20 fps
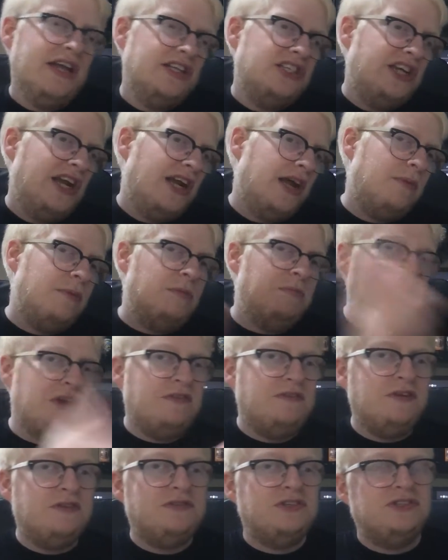check out my
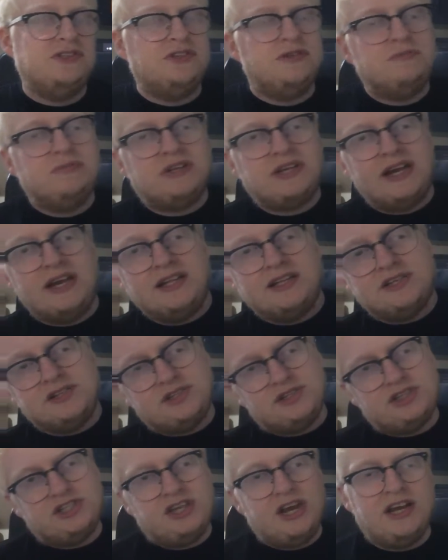Beer52
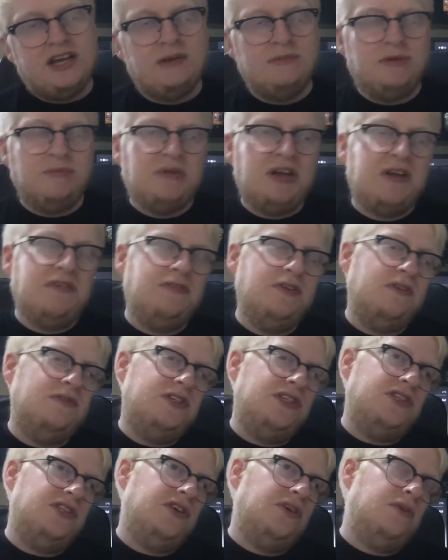playlist, check out my
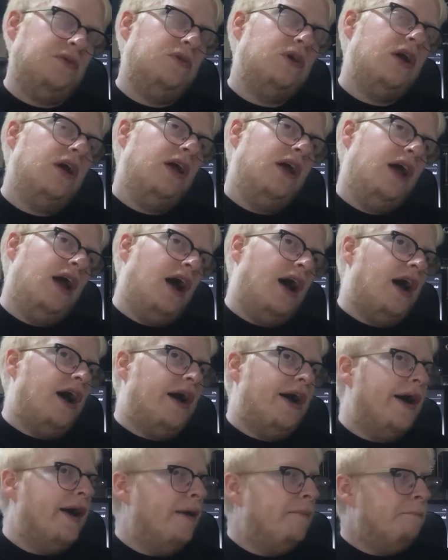Beer52
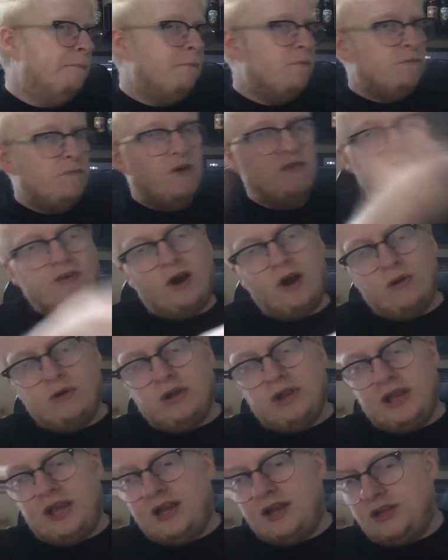
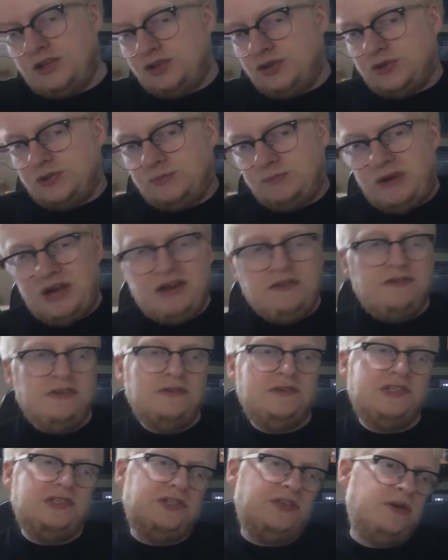referral link, just
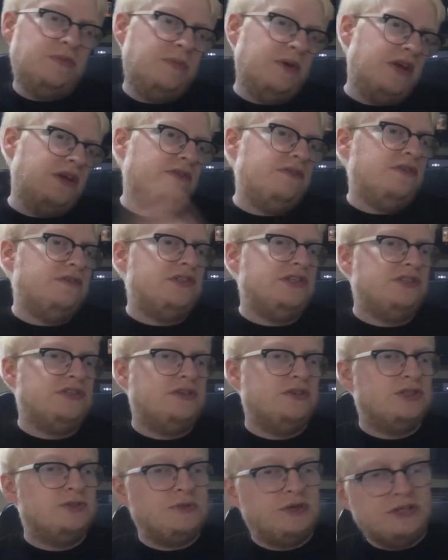Beer52,
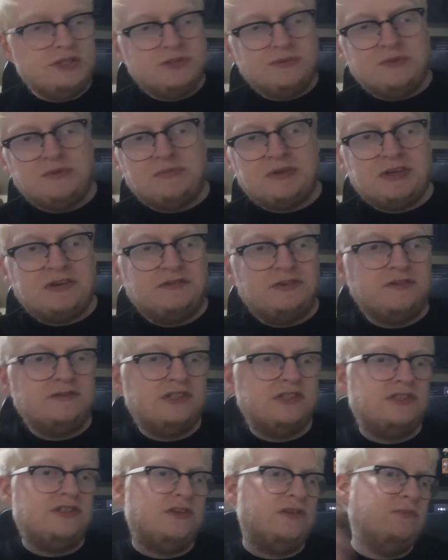Beer52, sponsor me
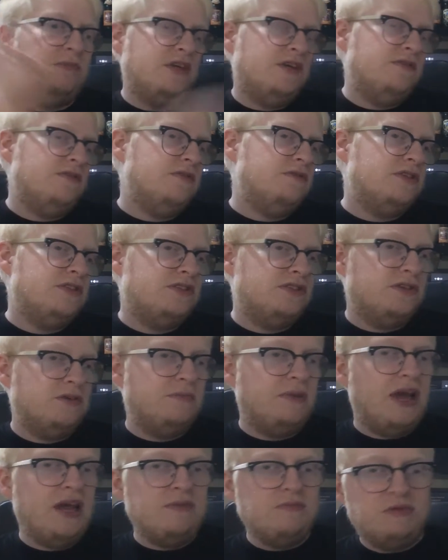Beer52,
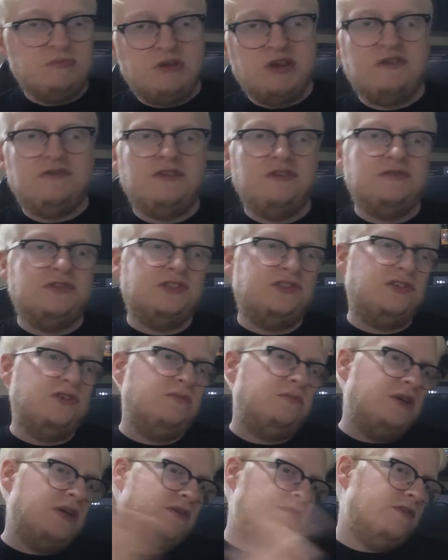Beer52, pay me Beer52,
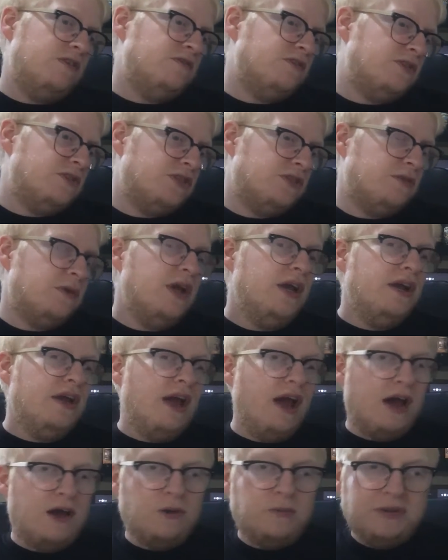Beer52,
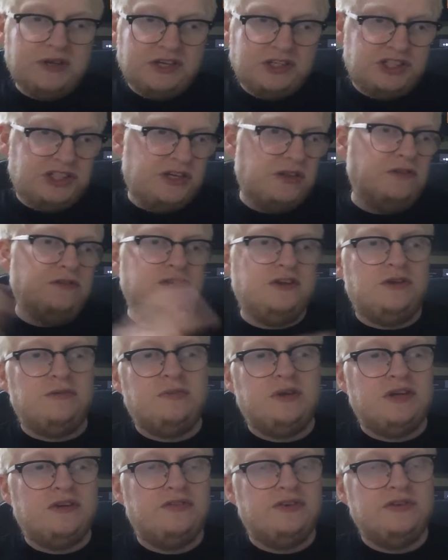I'll be a shill for you
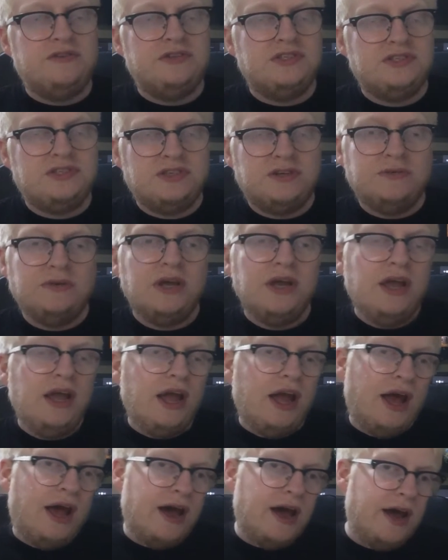Beer52.
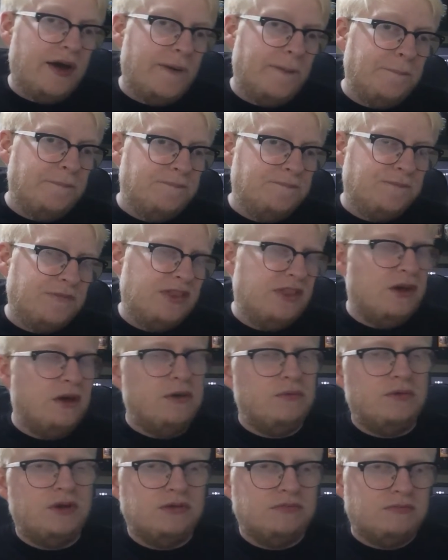No,
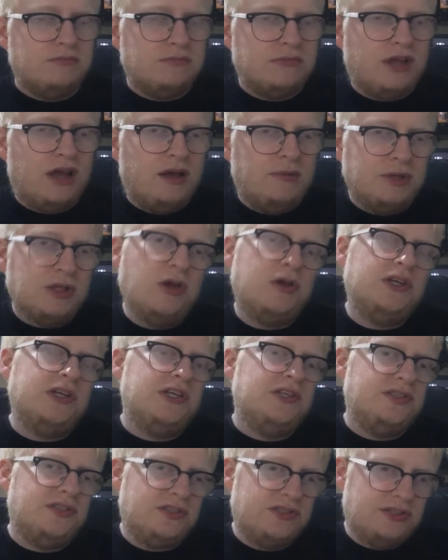I'm an
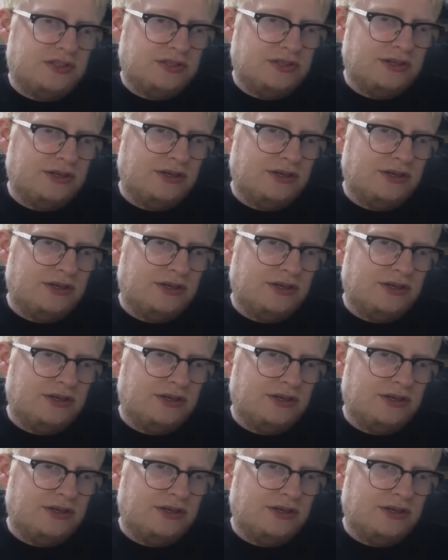honest